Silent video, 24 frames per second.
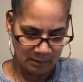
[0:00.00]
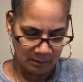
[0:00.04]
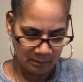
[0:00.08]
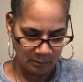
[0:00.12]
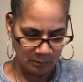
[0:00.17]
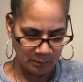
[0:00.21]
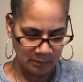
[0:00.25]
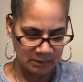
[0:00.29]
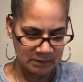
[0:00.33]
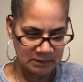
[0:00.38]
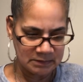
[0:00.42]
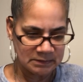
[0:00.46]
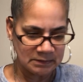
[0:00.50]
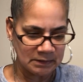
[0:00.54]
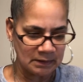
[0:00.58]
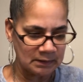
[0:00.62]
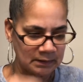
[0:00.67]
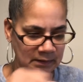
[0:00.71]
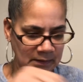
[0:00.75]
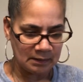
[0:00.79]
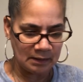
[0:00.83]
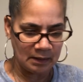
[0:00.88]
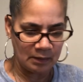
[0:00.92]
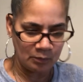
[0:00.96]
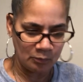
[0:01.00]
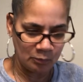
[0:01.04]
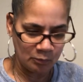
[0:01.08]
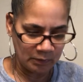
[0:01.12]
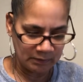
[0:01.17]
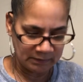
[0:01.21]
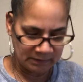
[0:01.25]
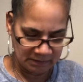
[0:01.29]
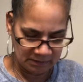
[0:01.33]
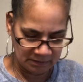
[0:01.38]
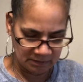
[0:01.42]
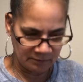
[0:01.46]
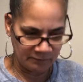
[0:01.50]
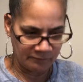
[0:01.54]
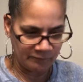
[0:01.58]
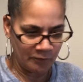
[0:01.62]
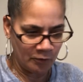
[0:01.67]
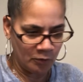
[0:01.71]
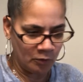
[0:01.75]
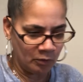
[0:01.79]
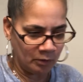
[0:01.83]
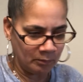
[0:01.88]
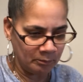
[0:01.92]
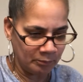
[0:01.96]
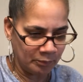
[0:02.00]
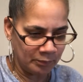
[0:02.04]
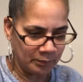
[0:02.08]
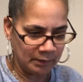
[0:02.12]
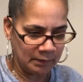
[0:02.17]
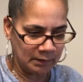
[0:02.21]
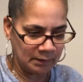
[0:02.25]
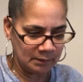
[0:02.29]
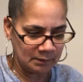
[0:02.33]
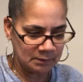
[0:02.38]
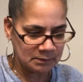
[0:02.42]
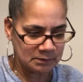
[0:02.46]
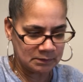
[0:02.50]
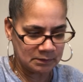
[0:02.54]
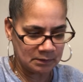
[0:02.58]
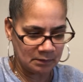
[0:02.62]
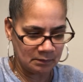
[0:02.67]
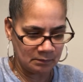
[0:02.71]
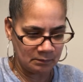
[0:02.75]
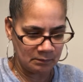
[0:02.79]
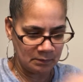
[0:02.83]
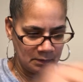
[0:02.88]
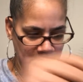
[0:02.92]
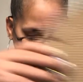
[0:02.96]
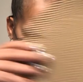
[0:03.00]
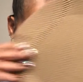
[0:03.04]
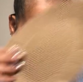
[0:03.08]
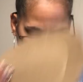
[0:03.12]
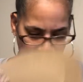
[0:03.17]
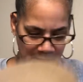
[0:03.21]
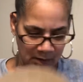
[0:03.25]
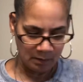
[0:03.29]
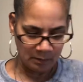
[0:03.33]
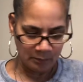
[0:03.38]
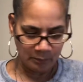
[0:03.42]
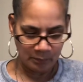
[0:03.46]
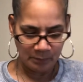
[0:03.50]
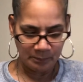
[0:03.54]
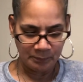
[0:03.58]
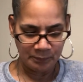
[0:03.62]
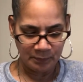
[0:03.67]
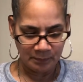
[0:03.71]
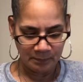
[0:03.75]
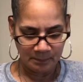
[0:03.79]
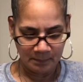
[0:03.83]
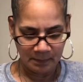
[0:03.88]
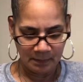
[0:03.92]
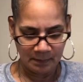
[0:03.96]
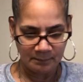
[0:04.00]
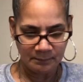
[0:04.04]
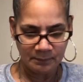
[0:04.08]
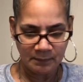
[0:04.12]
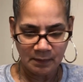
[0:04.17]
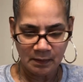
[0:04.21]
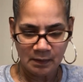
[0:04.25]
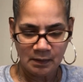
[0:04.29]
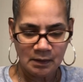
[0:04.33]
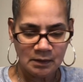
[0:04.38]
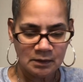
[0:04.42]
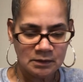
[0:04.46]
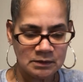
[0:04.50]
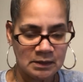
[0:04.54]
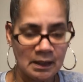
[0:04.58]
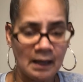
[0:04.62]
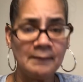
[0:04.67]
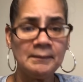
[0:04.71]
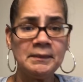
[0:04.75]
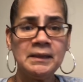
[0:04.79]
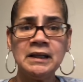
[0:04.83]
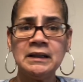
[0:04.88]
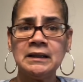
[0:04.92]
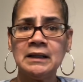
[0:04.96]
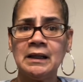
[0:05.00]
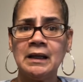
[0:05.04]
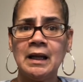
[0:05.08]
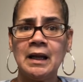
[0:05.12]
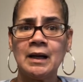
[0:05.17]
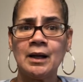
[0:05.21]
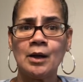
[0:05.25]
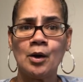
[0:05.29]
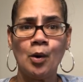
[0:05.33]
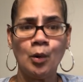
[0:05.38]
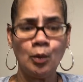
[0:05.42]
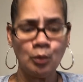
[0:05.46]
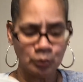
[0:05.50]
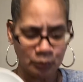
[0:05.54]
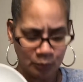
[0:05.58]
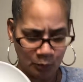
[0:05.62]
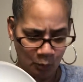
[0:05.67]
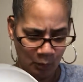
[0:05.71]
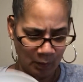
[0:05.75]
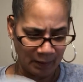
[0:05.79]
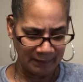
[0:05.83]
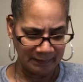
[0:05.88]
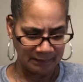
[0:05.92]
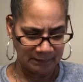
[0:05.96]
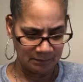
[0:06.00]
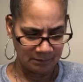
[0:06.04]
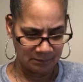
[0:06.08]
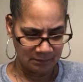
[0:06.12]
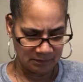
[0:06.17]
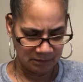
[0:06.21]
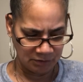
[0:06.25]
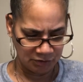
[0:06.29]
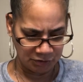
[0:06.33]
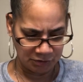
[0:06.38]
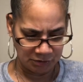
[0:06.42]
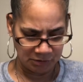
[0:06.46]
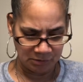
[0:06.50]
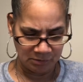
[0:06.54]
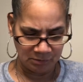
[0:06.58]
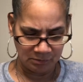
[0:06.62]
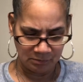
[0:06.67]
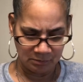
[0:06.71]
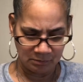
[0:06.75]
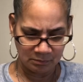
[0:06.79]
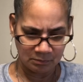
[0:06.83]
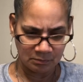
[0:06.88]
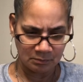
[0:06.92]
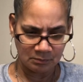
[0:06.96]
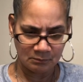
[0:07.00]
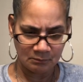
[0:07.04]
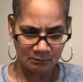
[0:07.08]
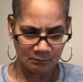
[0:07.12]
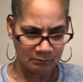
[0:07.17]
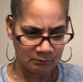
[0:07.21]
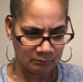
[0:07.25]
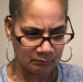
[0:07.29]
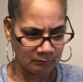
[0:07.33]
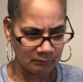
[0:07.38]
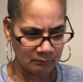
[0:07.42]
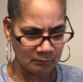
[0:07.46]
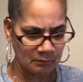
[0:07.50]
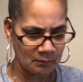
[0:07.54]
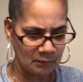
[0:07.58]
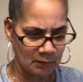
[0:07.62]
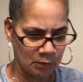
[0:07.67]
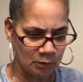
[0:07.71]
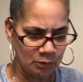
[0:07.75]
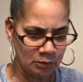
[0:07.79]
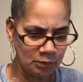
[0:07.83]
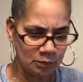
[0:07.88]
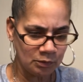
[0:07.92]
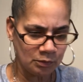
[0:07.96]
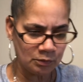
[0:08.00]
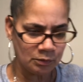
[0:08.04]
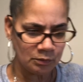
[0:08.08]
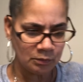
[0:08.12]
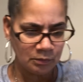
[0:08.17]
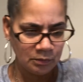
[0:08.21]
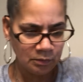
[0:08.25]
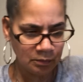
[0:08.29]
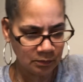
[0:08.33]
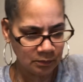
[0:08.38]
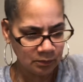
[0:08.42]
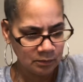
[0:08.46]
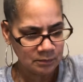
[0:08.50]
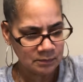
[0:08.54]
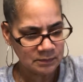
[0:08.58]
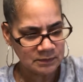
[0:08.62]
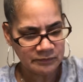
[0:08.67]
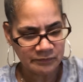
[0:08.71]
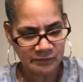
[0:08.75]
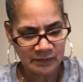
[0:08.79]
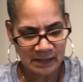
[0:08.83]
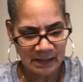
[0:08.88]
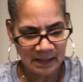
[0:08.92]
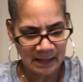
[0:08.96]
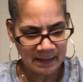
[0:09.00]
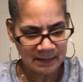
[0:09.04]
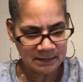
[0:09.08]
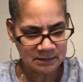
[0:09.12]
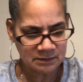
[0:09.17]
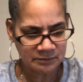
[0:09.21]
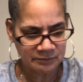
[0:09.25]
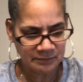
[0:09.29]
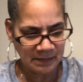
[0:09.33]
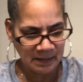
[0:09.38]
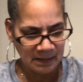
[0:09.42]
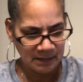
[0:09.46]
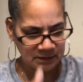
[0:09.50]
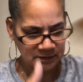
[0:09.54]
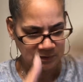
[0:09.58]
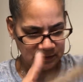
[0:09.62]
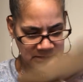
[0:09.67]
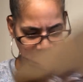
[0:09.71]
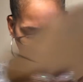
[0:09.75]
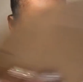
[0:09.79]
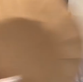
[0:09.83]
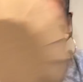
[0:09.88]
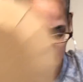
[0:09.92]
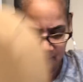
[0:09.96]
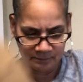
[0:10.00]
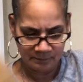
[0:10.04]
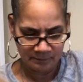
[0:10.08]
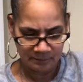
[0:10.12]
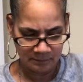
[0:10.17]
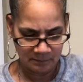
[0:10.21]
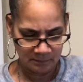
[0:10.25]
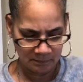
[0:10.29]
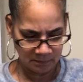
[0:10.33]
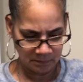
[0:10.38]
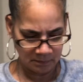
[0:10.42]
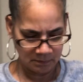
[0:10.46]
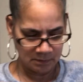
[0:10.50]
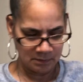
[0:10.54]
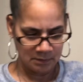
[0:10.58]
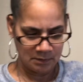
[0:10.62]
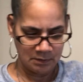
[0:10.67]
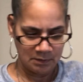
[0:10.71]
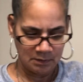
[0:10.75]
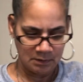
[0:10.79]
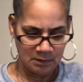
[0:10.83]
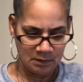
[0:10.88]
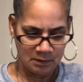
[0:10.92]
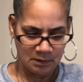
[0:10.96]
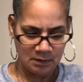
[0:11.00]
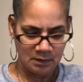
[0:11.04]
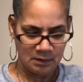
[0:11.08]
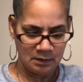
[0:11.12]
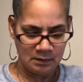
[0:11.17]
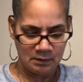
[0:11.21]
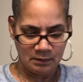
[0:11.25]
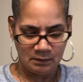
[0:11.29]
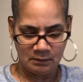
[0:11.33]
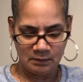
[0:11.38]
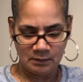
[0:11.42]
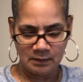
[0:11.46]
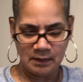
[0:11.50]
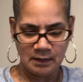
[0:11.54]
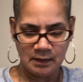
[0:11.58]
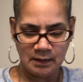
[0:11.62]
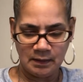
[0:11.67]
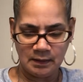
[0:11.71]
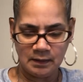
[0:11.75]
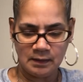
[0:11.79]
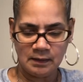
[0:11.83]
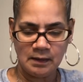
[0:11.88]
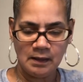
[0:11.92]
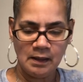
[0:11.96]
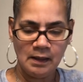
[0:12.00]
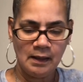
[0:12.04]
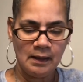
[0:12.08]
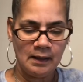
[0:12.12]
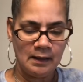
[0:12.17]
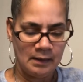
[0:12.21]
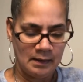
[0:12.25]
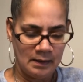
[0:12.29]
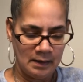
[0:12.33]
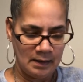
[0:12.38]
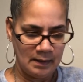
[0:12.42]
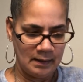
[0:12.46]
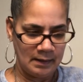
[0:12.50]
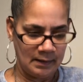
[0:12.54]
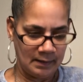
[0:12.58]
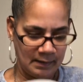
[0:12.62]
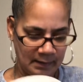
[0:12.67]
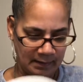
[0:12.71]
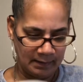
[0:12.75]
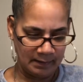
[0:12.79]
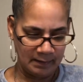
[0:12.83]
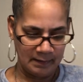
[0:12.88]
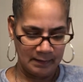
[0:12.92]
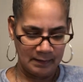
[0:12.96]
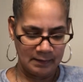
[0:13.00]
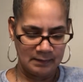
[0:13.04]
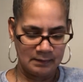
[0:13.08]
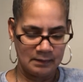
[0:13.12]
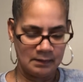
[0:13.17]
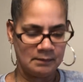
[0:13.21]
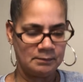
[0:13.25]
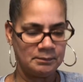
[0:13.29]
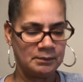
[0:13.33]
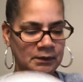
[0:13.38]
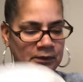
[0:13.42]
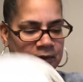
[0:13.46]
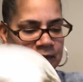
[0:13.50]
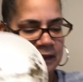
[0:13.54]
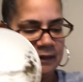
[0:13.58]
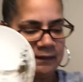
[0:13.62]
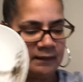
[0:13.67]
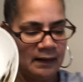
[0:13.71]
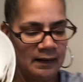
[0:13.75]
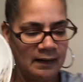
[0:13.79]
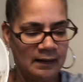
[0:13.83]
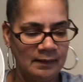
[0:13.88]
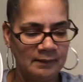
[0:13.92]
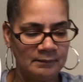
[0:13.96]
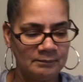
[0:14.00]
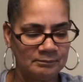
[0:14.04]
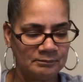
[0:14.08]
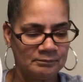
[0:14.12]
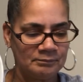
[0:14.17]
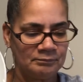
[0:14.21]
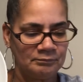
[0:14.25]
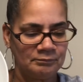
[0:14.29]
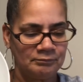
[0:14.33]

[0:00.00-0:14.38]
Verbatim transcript: One second. I don't want these to fall and break. So I'm, so I'm getting a lot of golden white this year. Ooh, ooh, ooh, ooh. Relax. Relax yourself. Okay. And, but look at that.